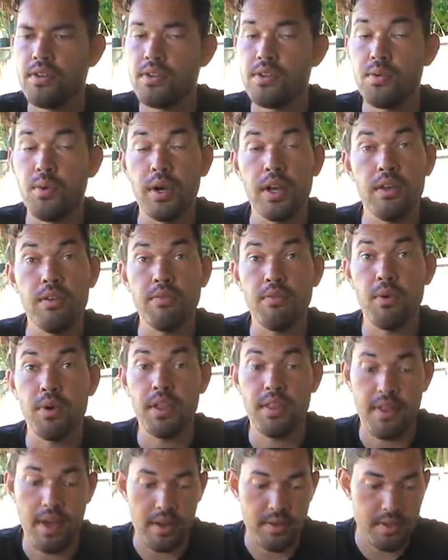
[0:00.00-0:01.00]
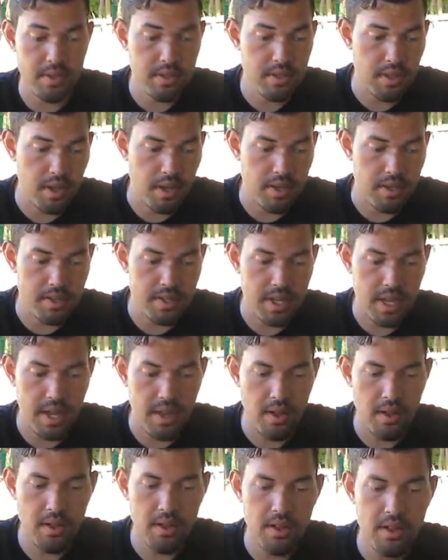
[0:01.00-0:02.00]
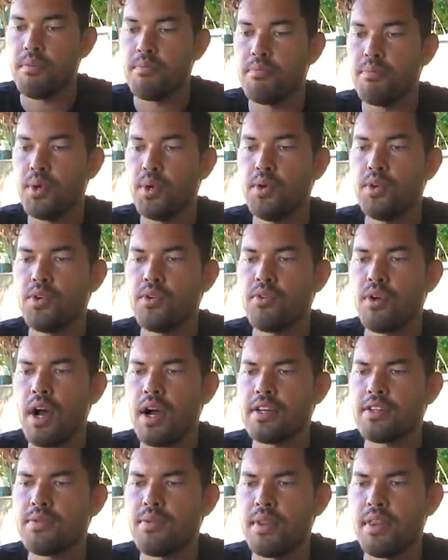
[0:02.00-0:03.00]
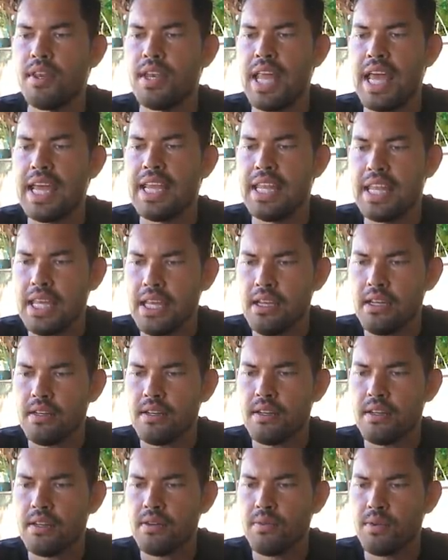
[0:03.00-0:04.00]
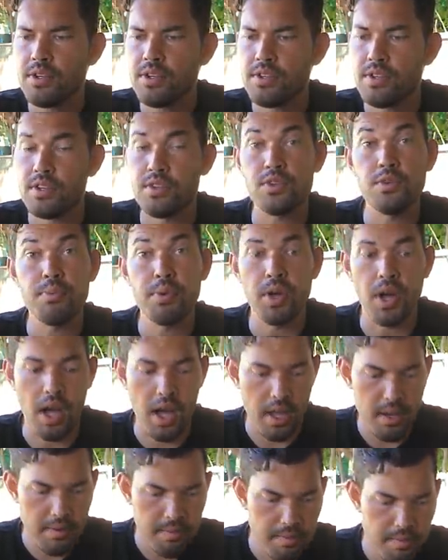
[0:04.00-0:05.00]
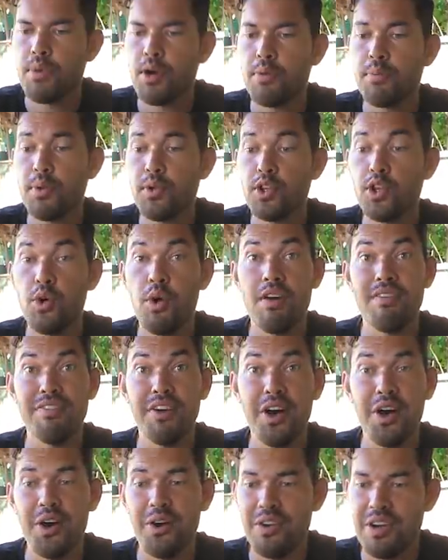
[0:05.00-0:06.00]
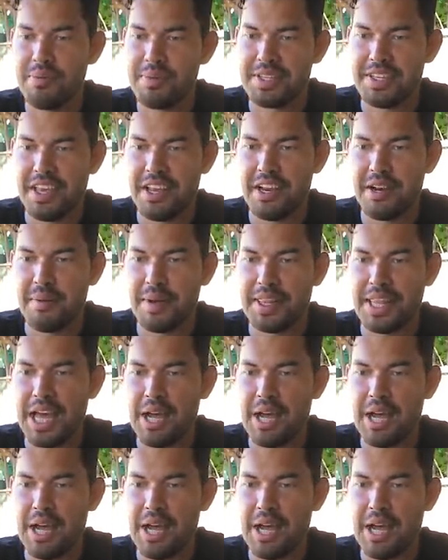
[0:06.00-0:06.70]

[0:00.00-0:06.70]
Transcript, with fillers: 20 to 40,000 on the scale. Boot Cross with Nady, which is a super hot. Purple UFO, I'm excited about